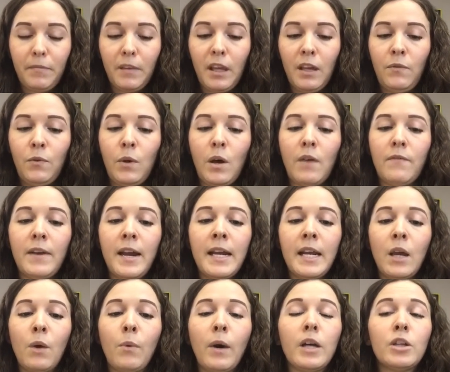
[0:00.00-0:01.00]
If you have
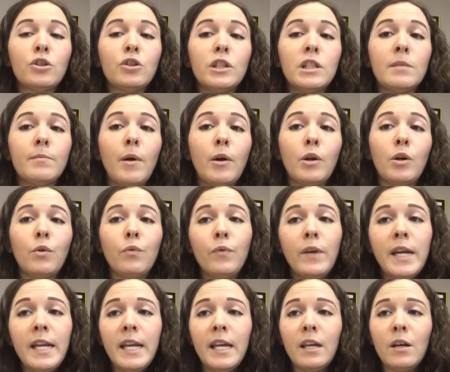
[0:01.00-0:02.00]
any questions about your
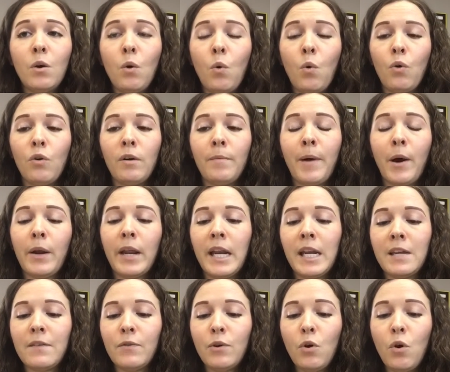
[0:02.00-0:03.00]
reading or about
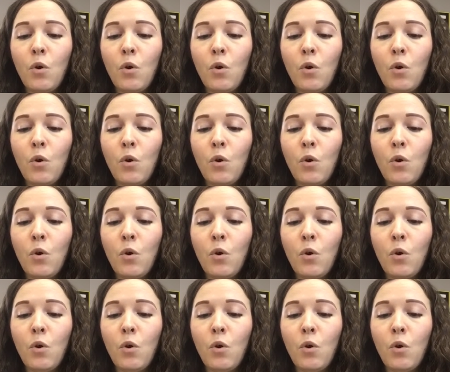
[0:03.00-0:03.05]
any of your